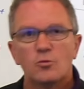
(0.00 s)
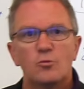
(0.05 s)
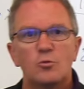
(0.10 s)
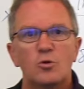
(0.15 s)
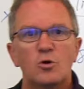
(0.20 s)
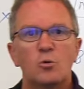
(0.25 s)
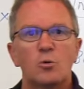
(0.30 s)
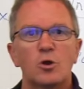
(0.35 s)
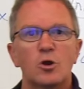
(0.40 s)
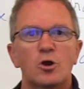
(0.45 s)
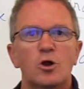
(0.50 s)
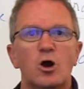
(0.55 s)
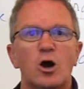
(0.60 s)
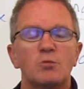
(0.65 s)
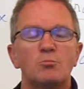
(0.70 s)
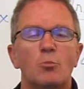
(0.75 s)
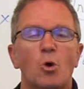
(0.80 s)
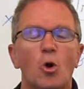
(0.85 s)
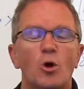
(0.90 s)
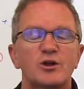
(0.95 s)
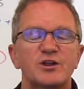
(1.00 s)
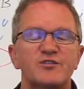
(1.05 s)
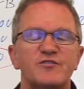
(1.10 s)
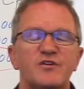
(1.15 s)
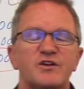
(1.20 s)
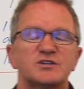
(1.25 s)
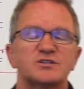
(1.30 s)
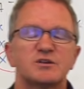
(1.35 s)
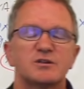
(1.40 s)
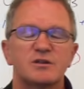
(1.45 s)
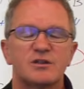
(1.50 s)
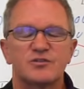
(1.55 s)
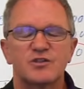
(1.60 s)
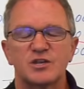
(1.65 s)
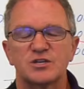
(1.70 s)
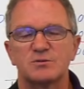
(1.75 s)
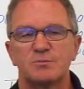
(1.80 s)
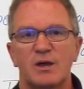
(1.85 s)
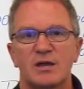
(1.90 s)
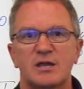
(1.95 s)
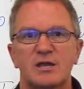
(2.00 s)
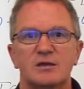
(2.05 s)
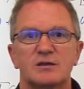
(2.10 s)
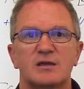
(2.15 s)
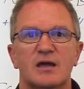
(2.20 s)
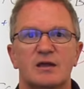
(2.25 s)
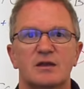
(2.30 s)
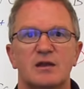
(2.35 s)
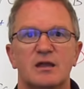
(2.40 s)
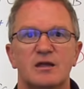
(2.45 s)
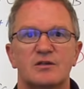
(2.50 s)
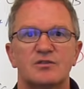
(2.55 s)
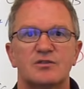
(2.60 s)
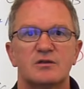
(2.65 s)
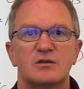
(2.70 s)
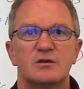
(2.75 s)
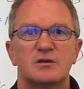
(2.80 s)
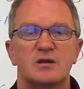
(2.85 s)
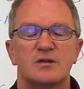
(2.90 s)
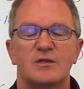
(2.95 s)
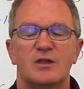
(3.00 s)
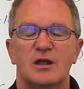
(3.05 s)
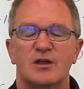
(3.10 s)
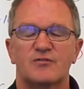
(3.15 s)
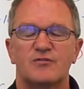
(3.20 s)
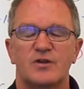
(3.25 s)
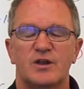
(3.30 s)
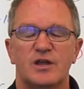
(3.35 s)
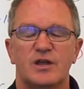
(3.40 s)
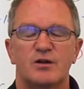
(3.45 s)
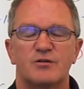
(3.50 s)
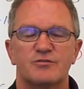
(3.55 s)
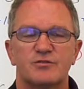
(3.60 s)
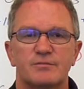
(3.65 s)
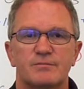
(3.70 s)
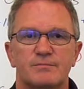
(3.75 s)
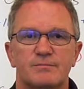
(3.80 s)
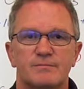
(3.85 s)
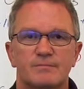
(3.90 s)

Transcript: We'll work on more decision-making techniques in the next videos.